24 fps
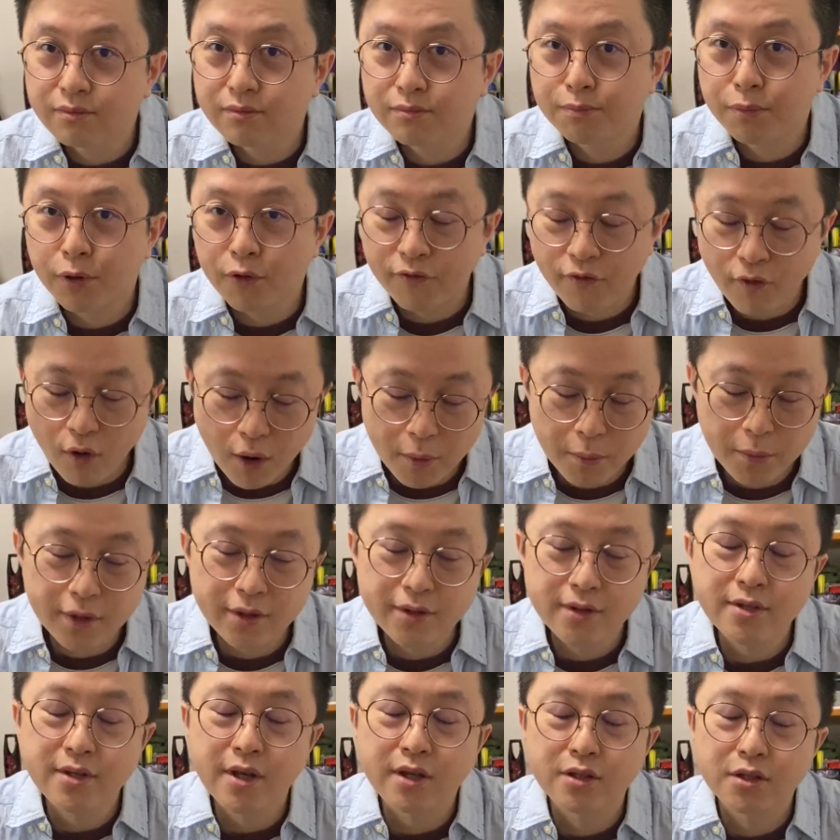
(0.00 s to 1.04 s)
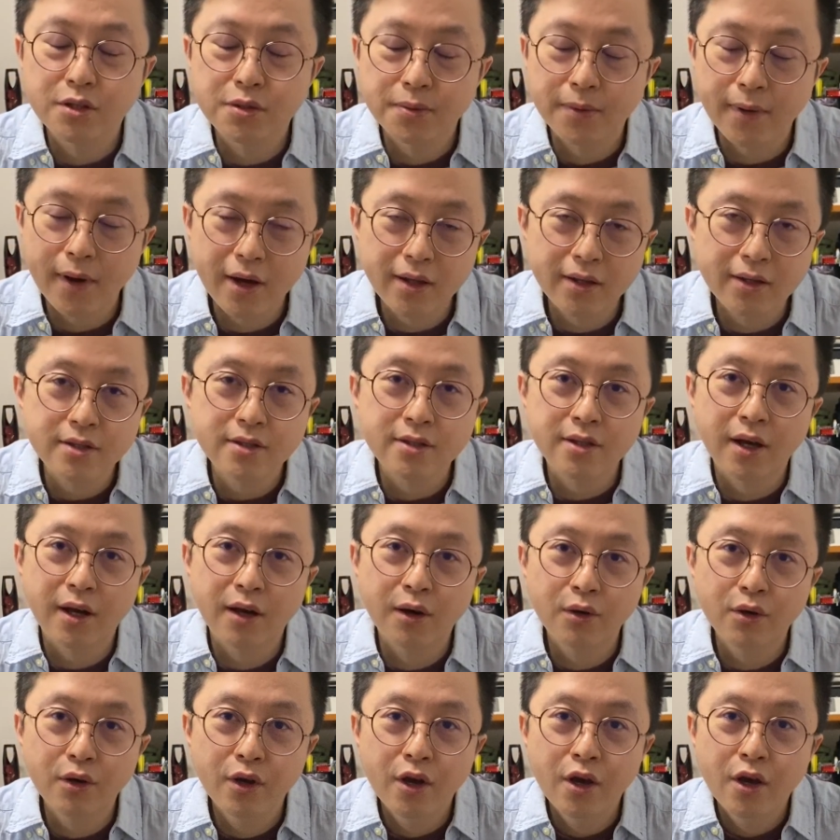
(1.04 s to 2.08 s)
performance and try this
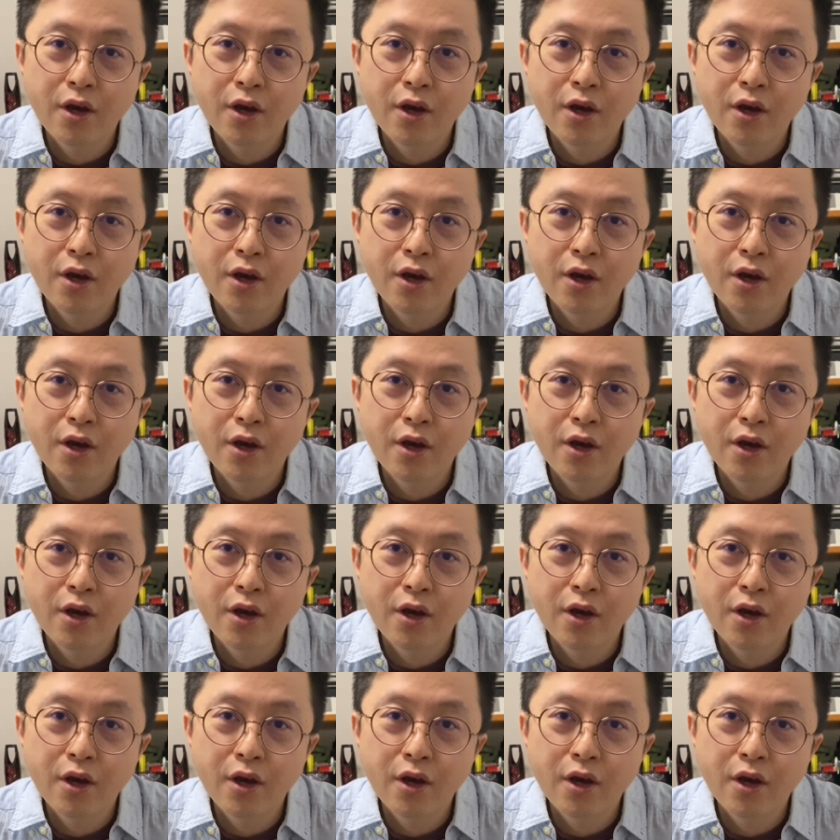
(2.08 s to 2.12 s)
out.